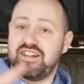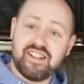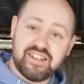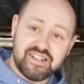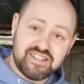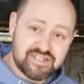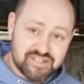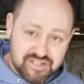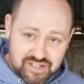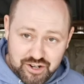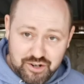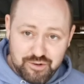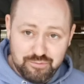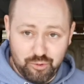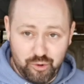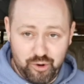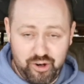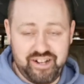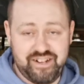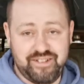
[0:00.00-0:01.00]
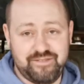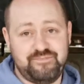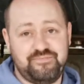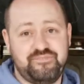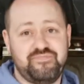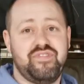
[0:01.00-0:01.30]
Alex Toon won it,